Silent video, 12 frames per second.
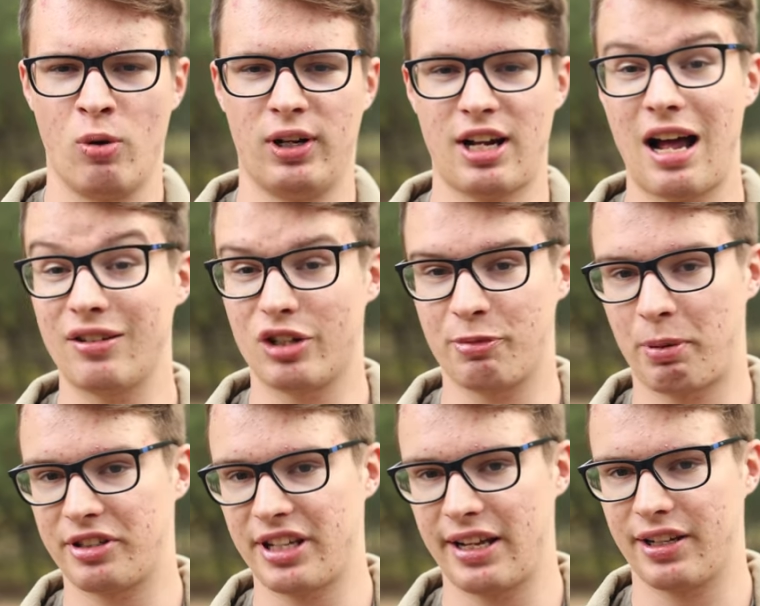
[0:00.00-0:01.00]
will
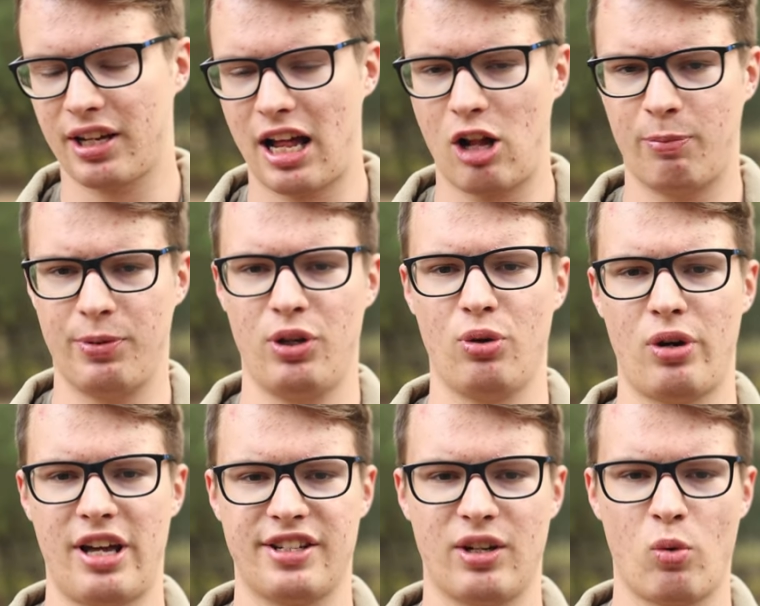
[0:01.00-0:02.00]
100% help you
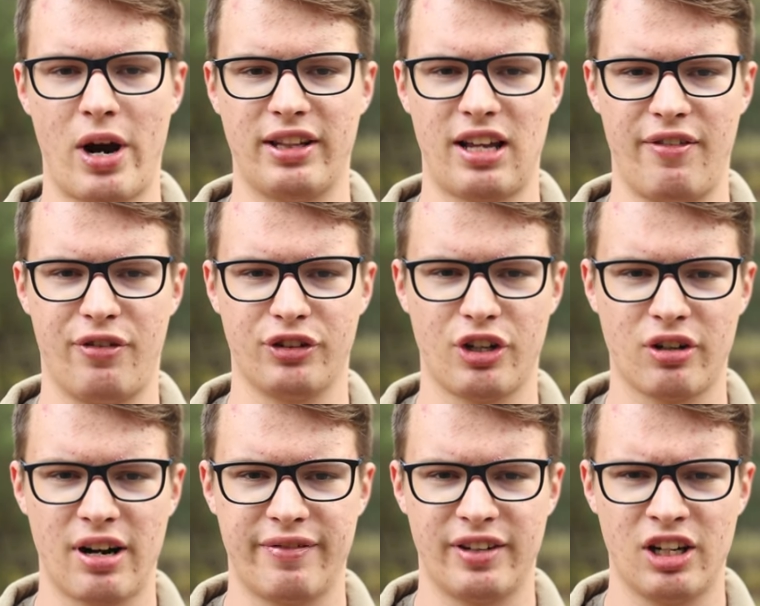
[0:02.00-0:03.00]
as a wildlife
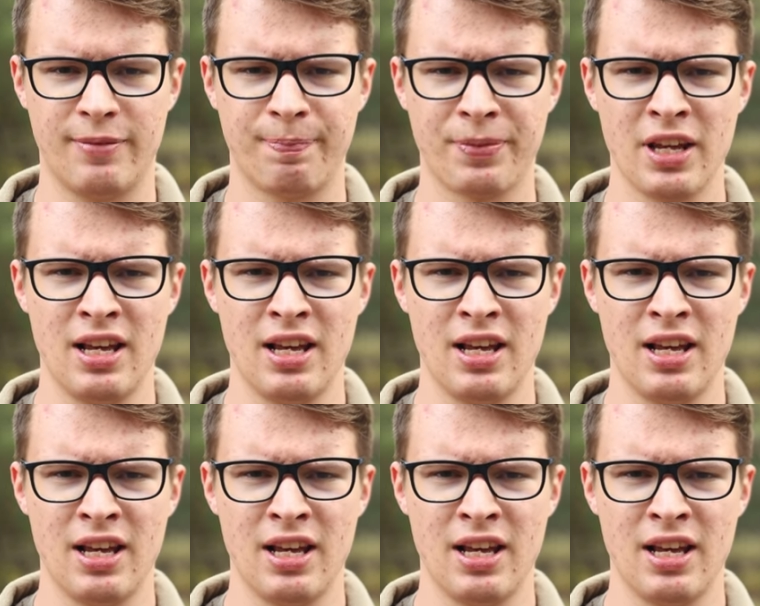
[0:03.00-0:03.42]
photographer